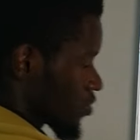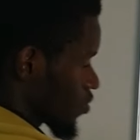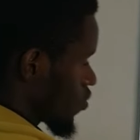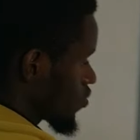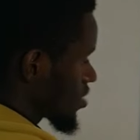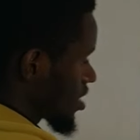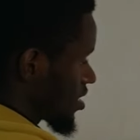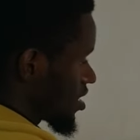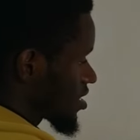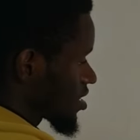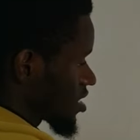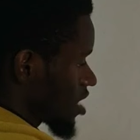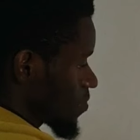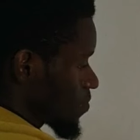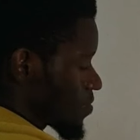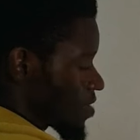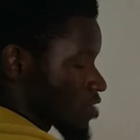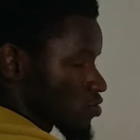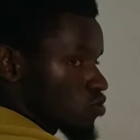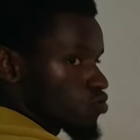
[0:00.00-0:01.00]
because at this
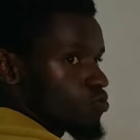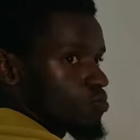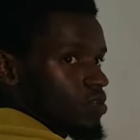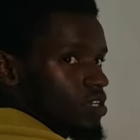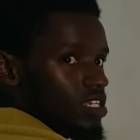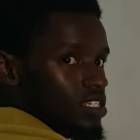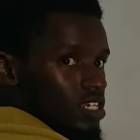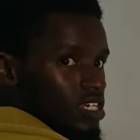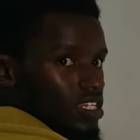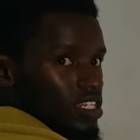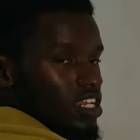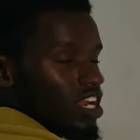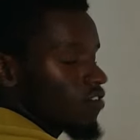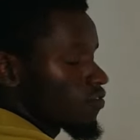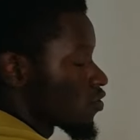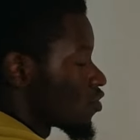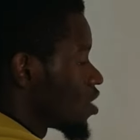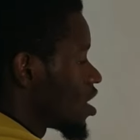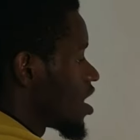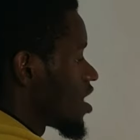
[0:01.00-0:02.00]
step here is going to be eaten.
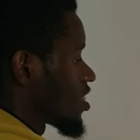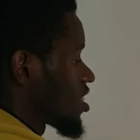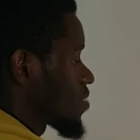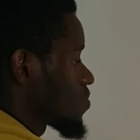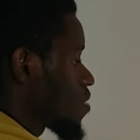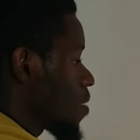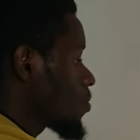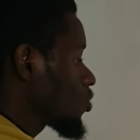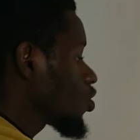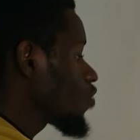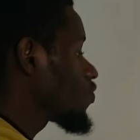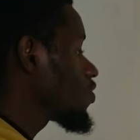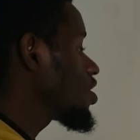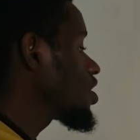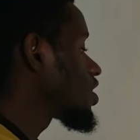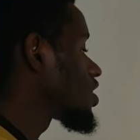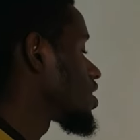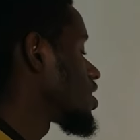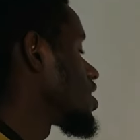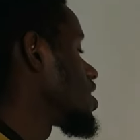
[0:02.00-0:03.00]
Therefore, the probability of
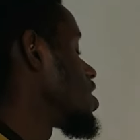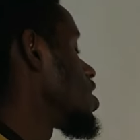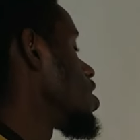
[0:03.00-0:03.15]
it